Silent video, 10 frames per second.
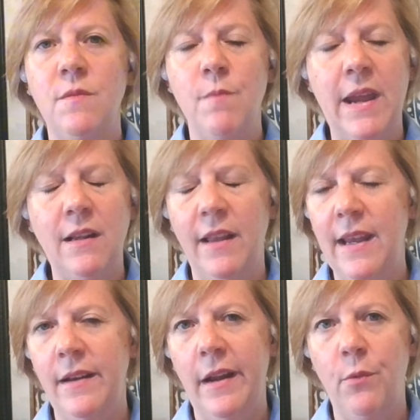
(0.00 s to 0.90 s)
my
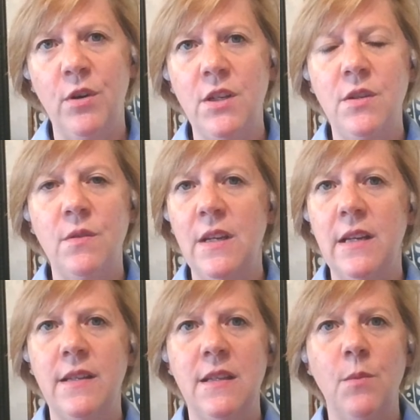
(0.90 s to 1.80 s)
client and I, we're just using
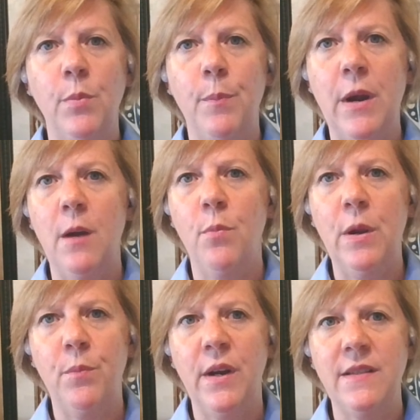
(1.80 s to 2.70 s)
a simple
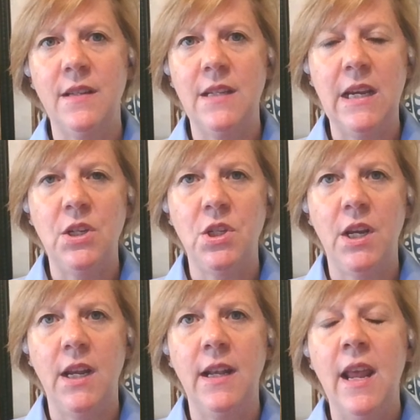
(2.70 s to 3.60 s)
PowerPoint
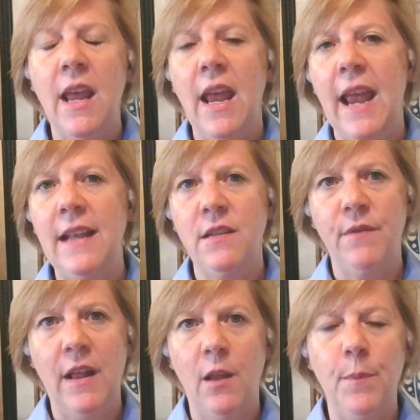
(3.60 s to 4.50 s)
presentation and
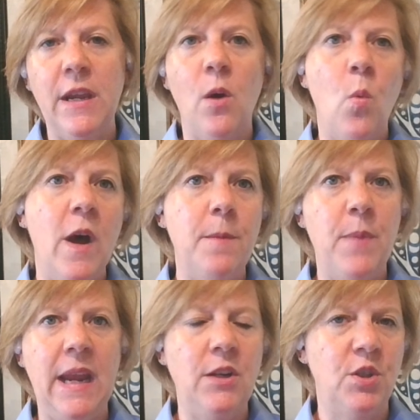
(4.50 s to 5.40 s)
developing a
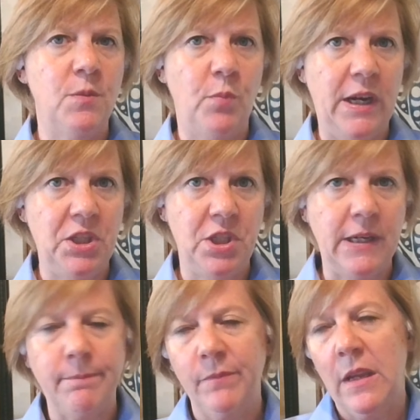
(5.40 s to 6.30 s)
one-page spreadsheet.